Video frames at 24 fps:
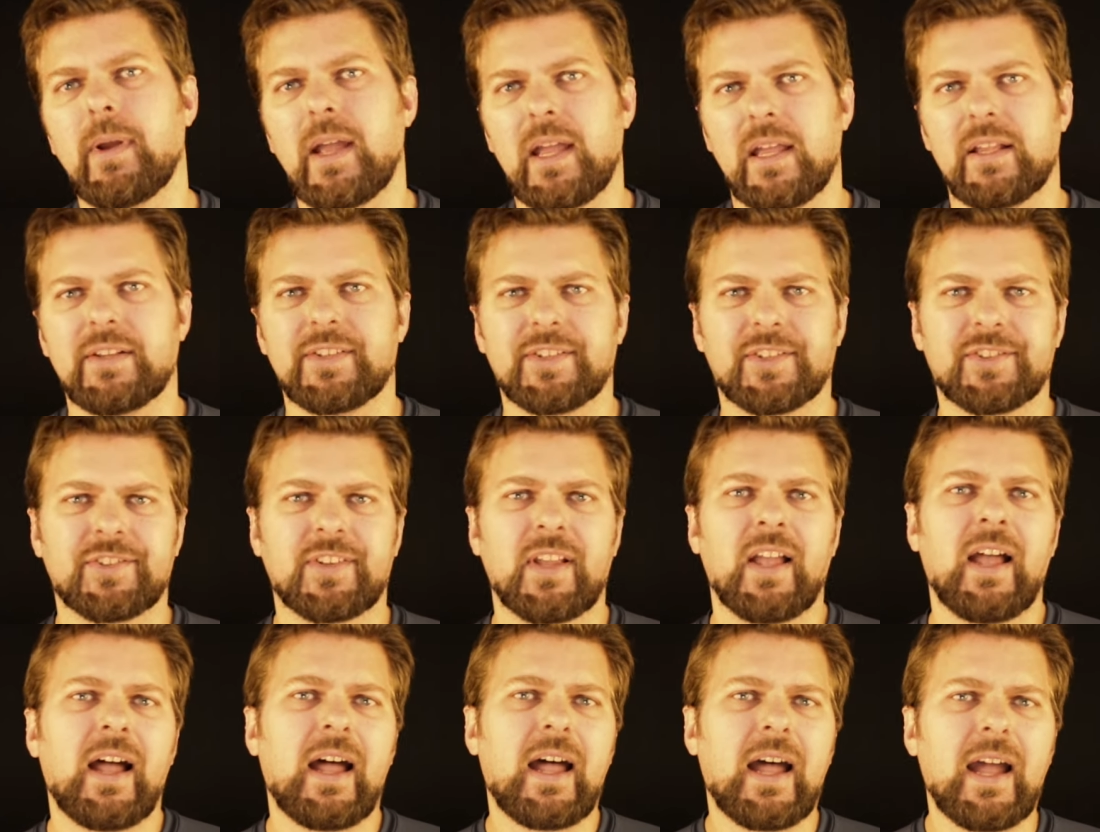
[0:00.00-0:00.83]
masks.
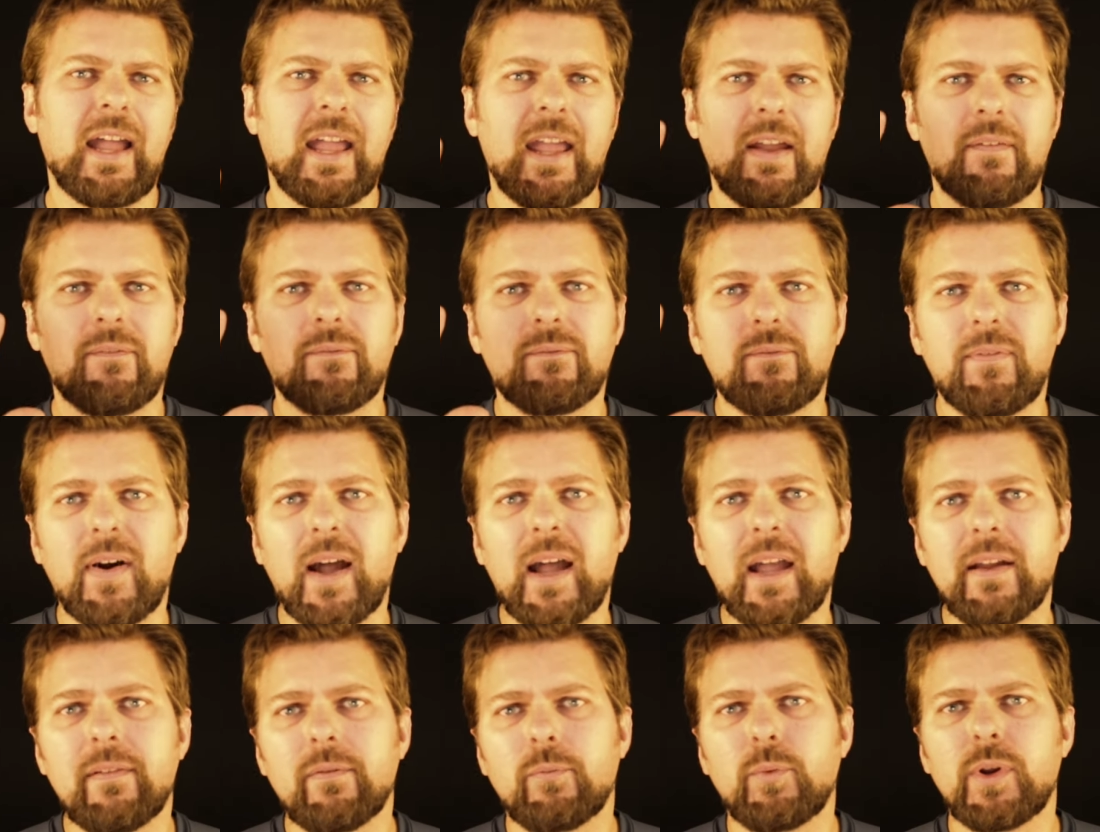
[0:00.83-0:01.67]
I have
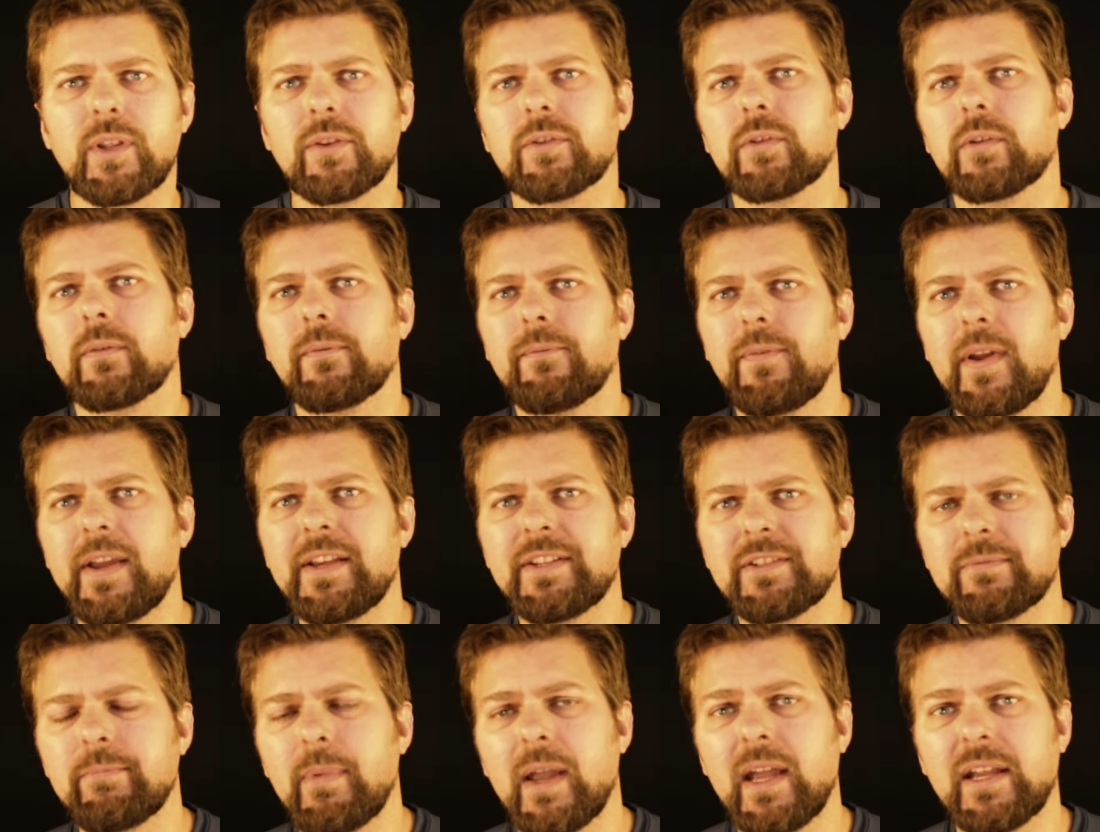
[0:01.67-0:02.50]
five winter
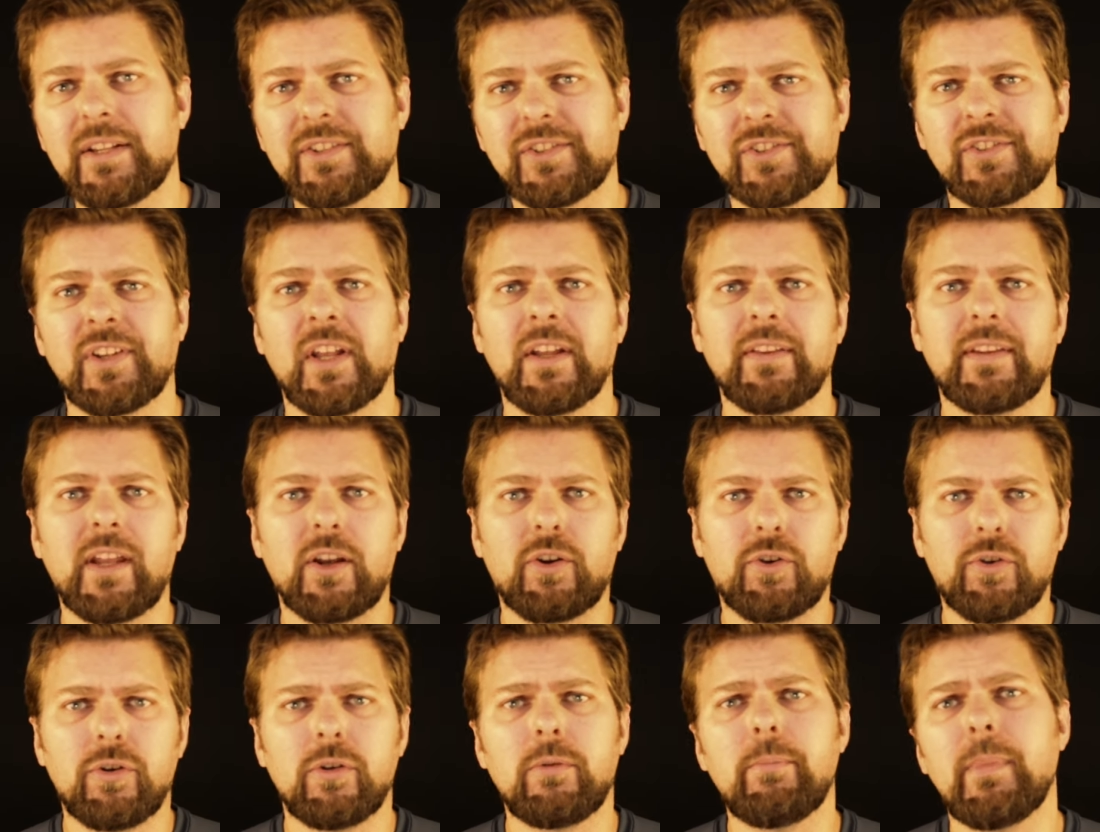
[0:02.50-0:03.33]
face masks
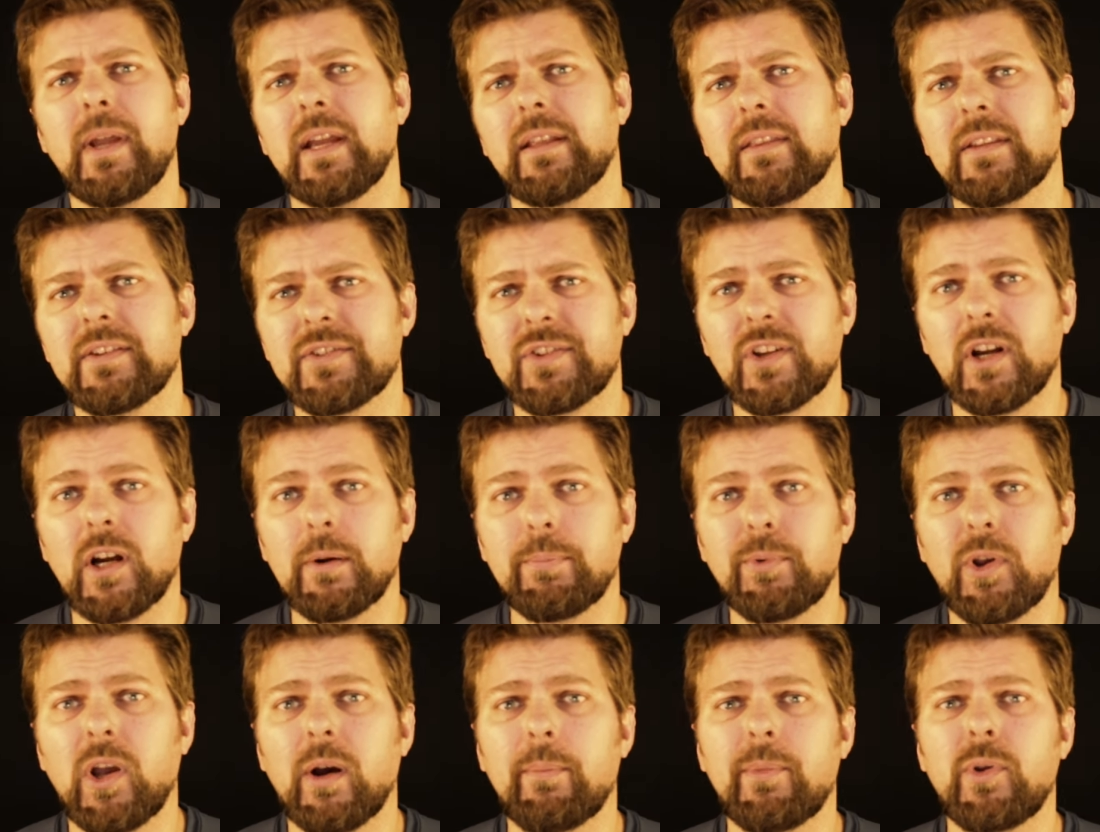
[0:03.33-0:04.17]
that could make this
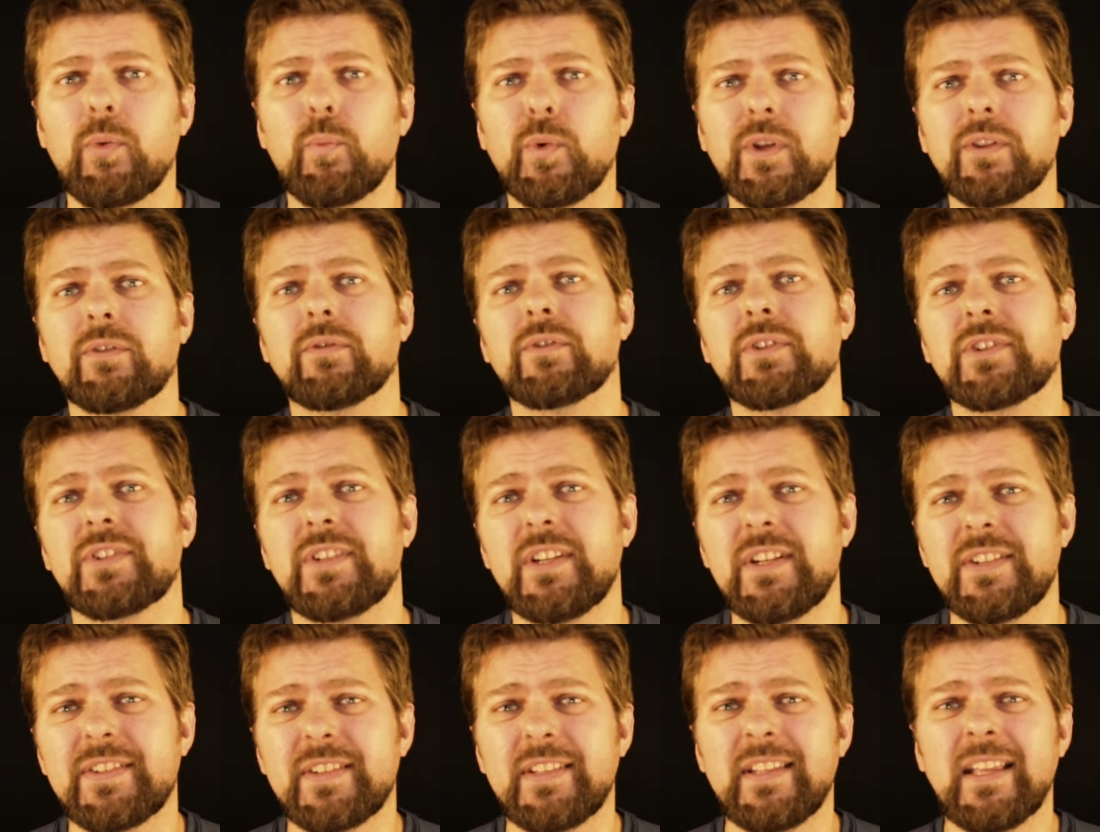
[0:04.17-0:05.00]
upcoming winter
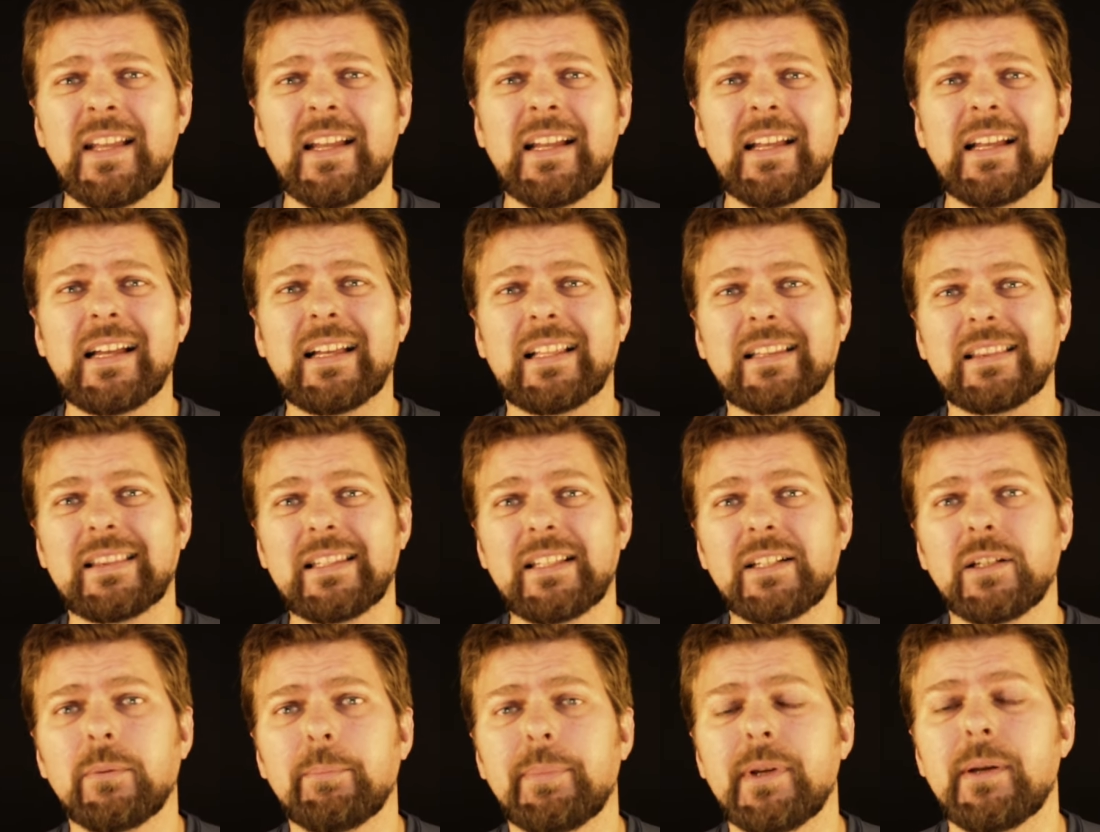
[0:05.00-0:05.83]
season a
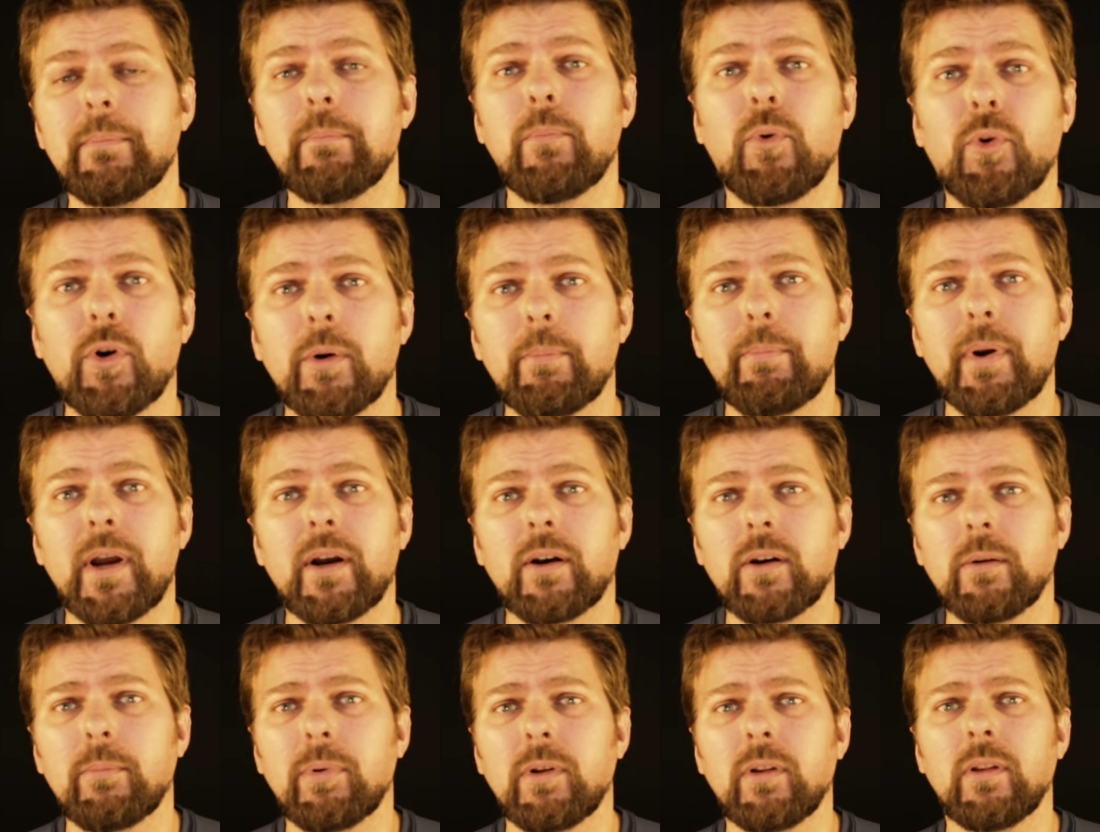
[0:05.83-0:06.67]
little bit more
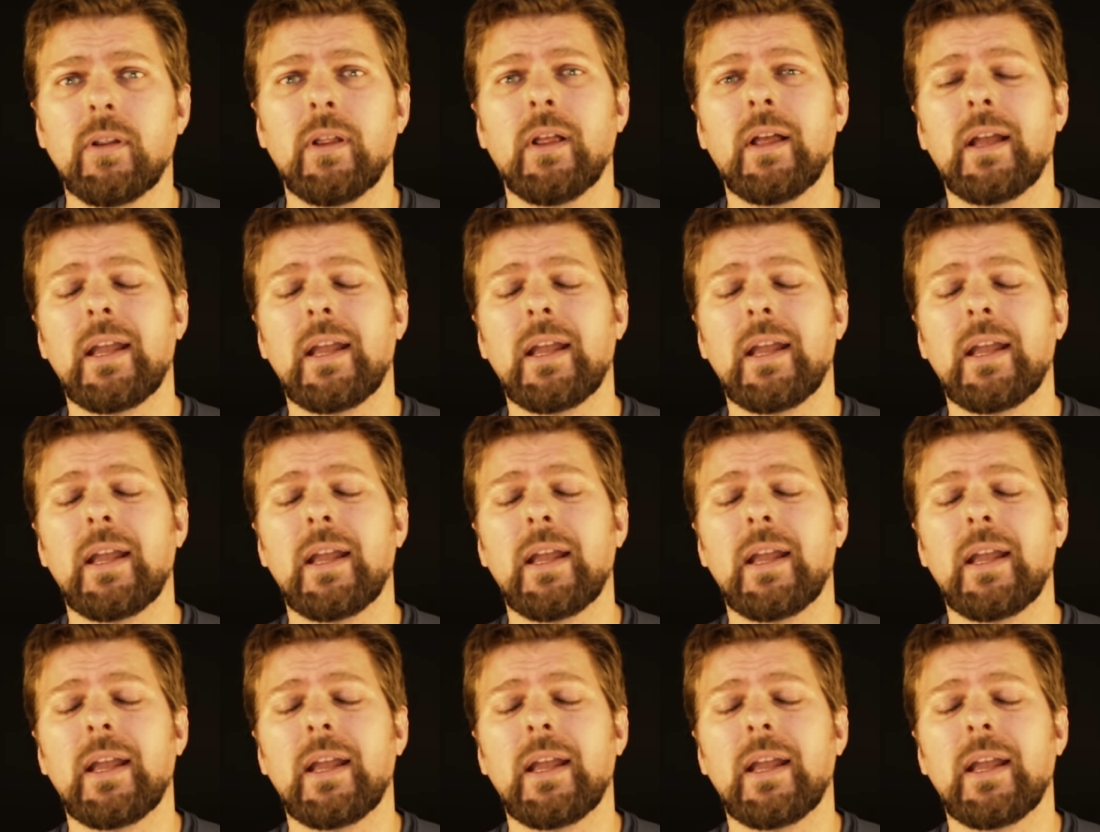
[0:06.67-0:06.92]
bearable